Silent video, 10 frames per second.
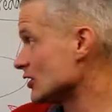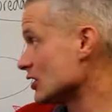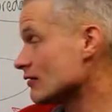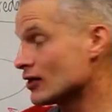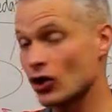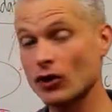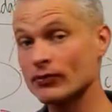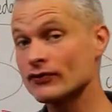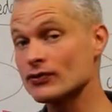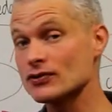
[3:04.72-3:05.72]
generally
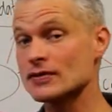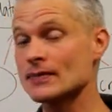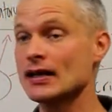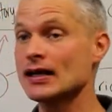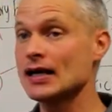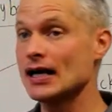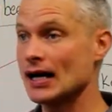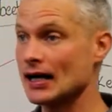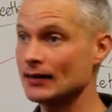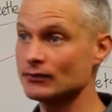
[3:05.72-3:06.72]
omnivores
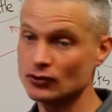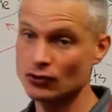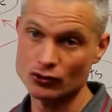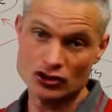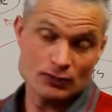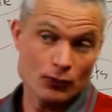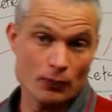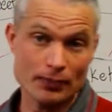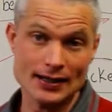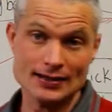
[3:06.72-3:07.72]
or small
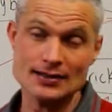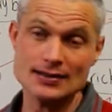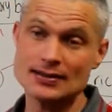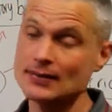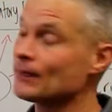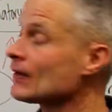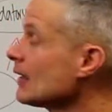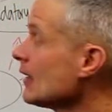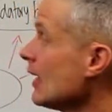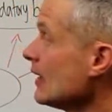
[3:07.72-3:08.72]
predators.
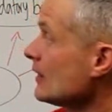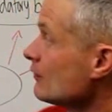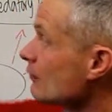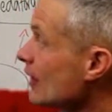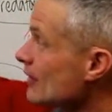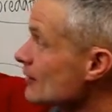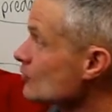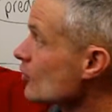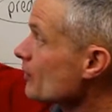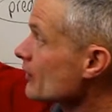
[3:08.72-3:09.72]
And then right at the
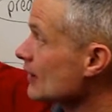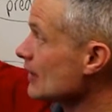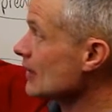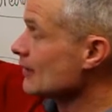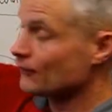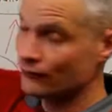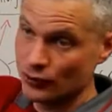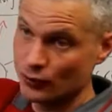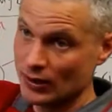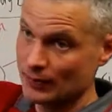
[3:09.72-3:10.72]
top of the
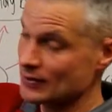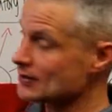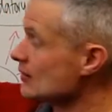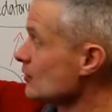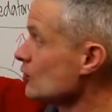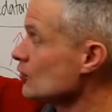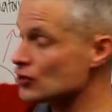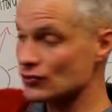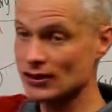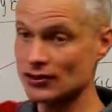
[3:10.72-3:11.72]
food web is the
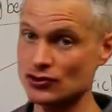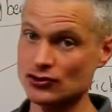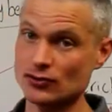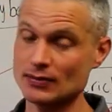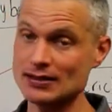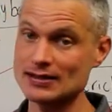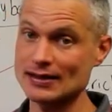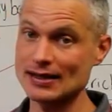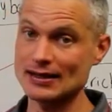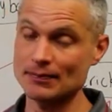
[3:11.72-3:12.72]
tertiary consumers, and
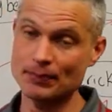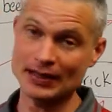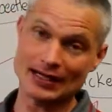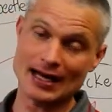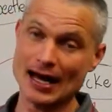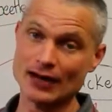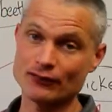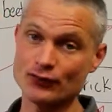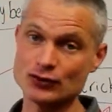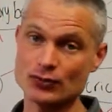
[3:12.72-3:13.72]
they're the big
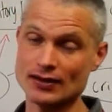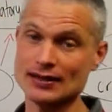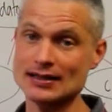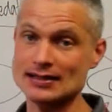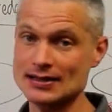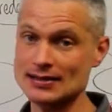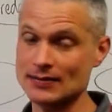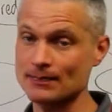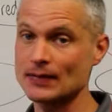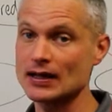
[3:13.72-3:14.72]
carnivores within the
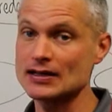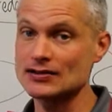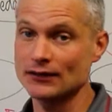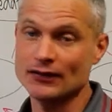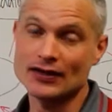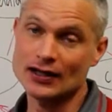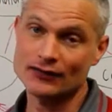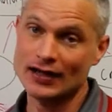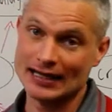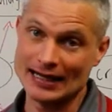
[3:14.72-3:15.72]
system. So if you think of
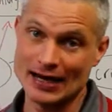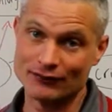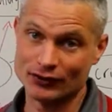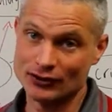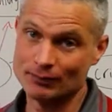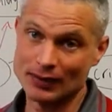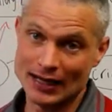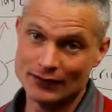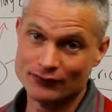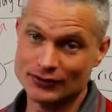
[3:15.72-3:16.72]
like an African
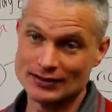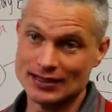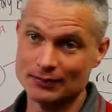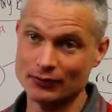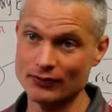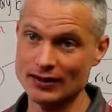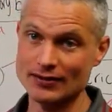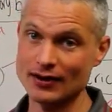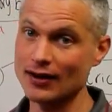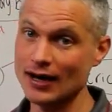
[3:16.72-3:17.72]
plain, for example, they're
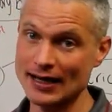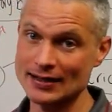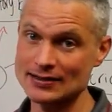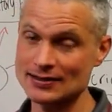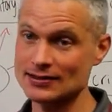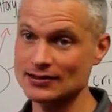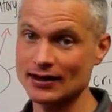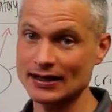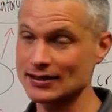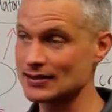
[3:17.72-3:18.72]
the lions and
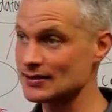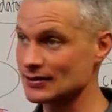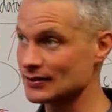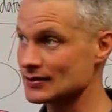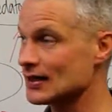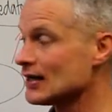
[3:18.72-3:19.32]
tigers and